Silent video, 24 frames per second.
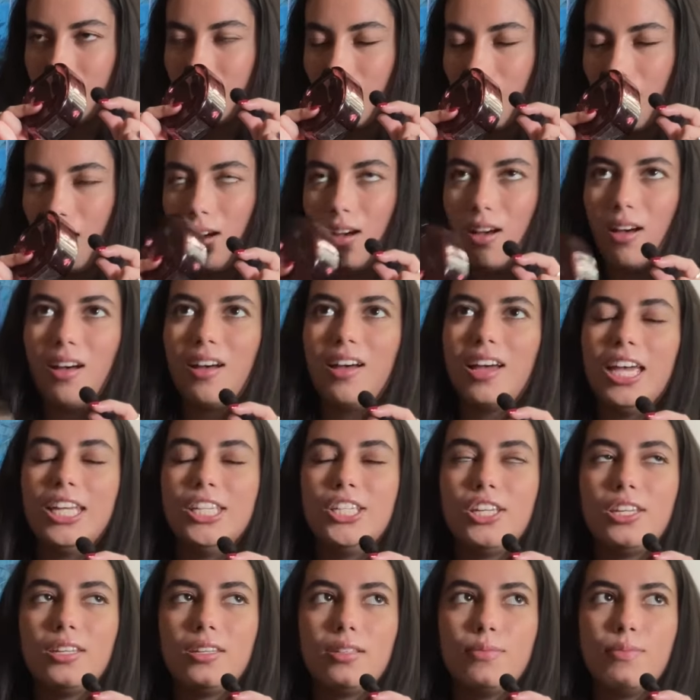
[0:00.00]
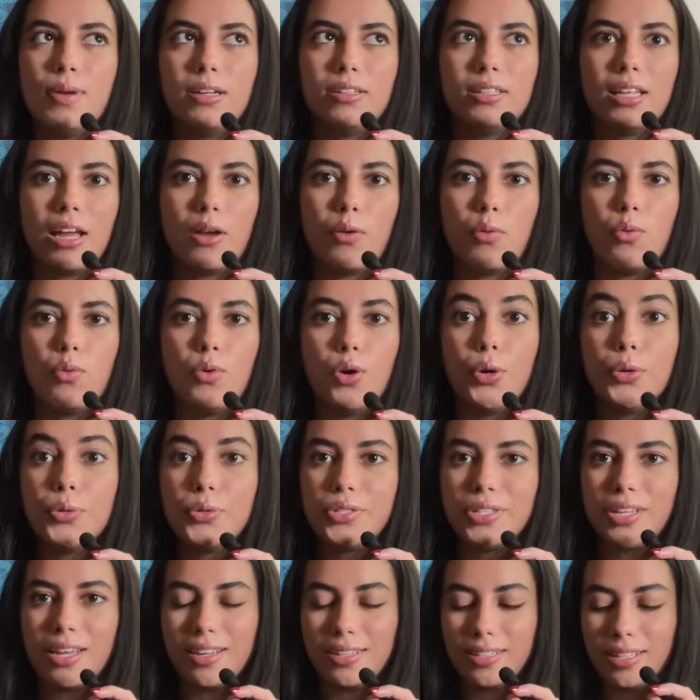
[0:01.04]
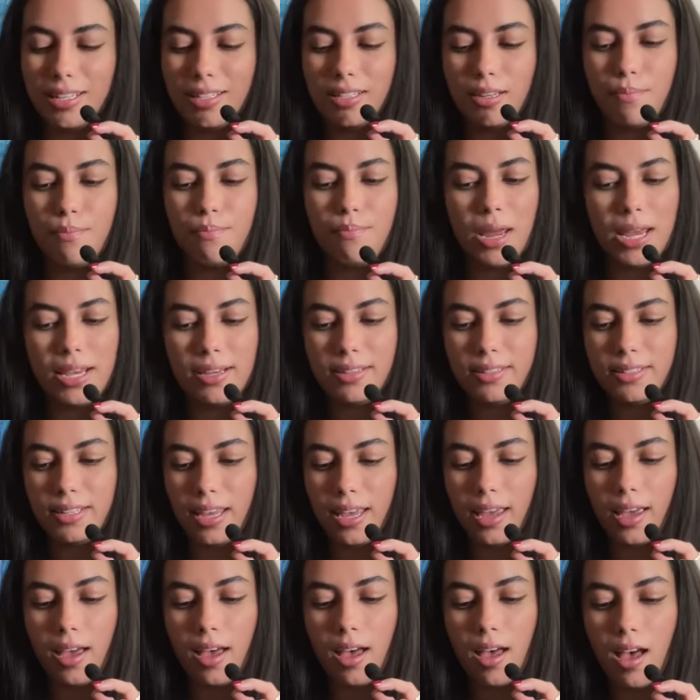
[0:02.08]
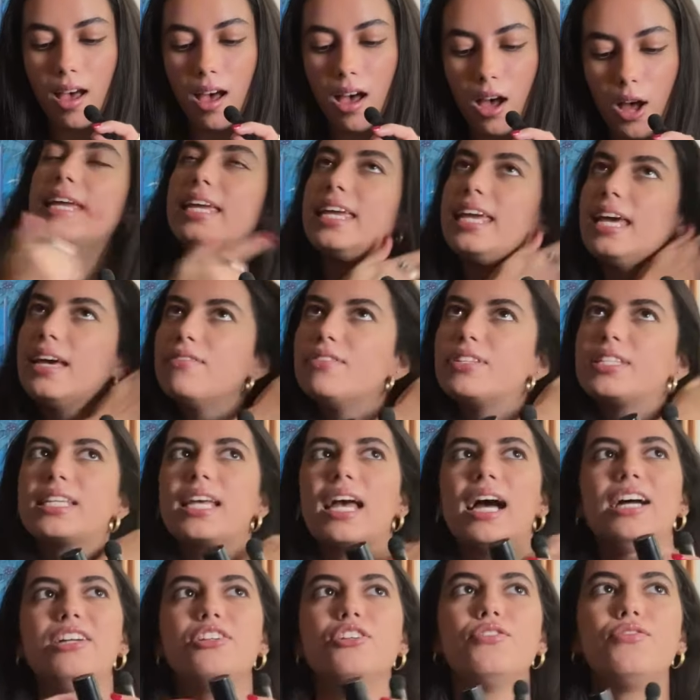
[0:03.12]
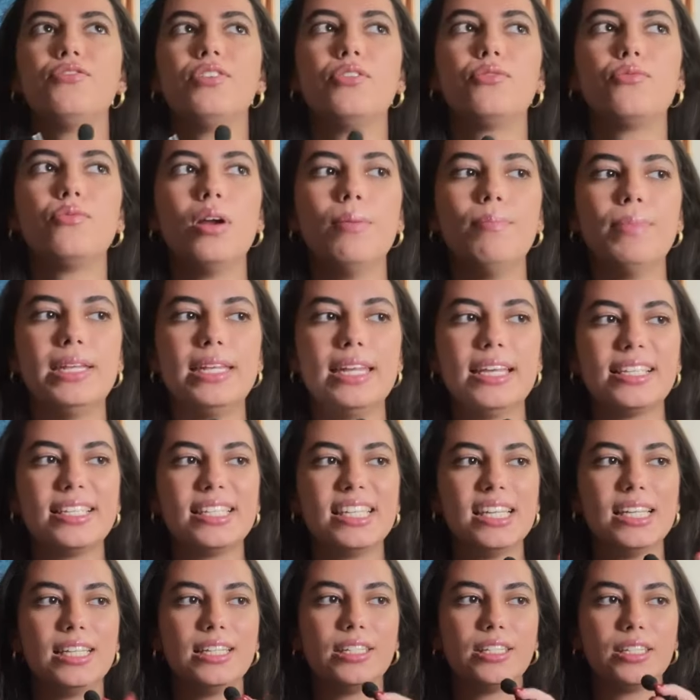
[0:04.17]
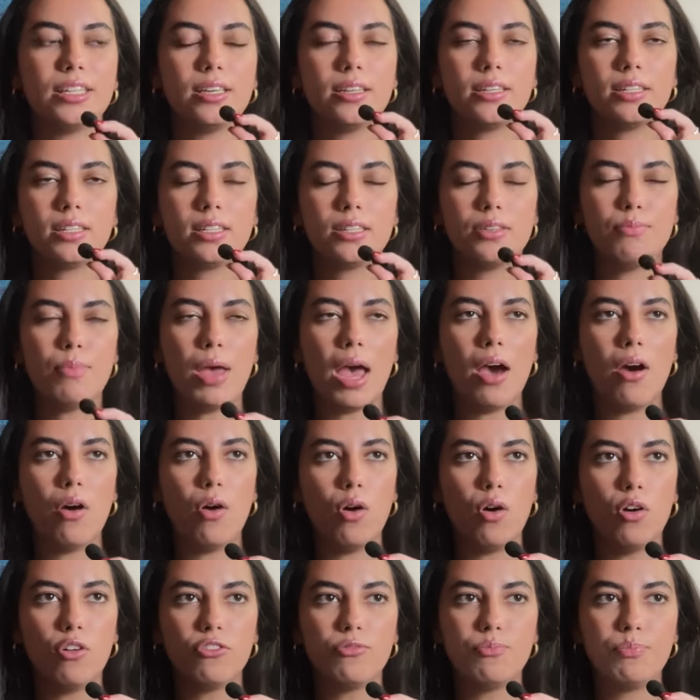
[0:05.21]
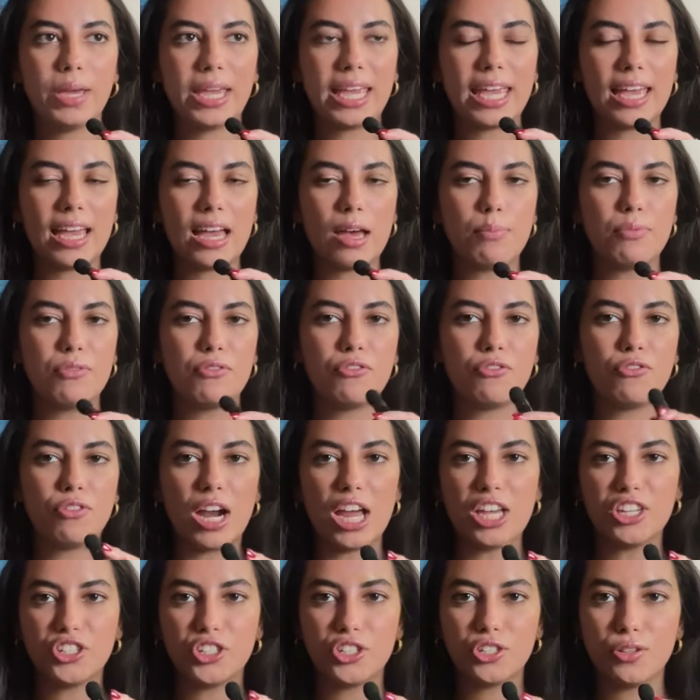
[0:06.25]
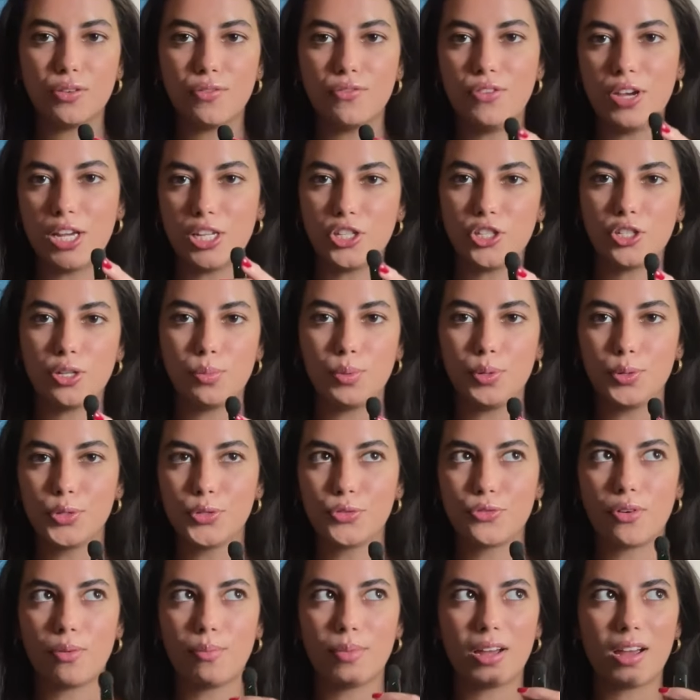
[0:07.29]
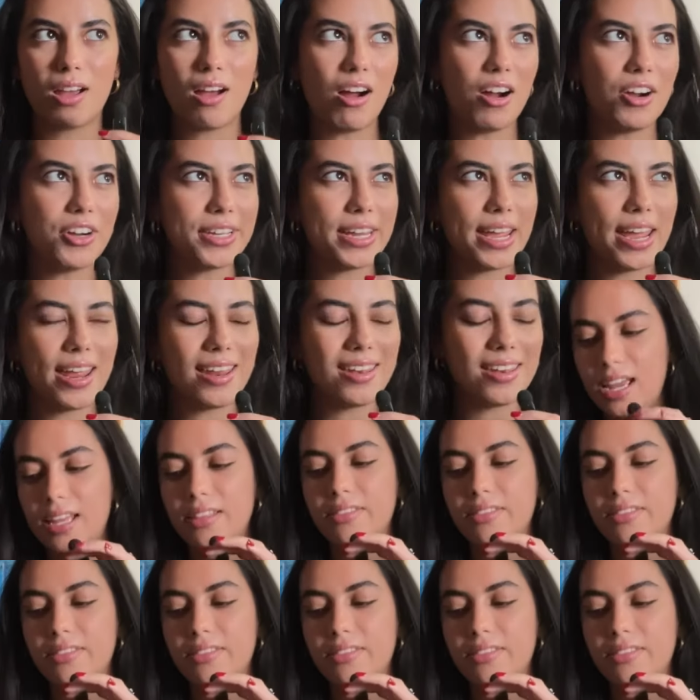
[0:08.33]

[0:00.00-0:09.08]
Oh, it just smells like roses. It's amazing. It gives kind of a reminiscent smell of picking up fresh vegetables from a garden.